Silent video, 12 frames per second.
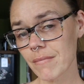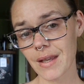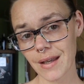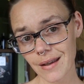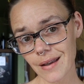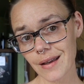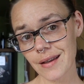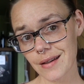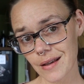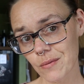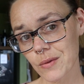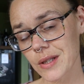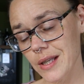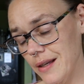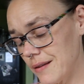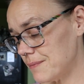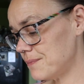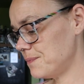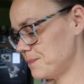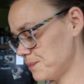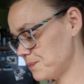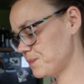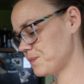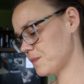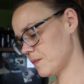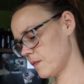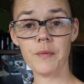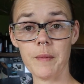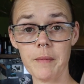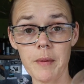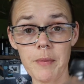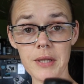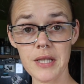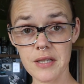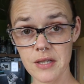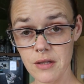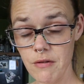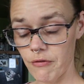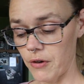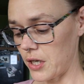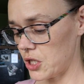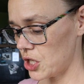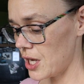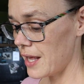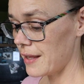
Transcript: You can get down with that. I'm gonna put this in the fridge.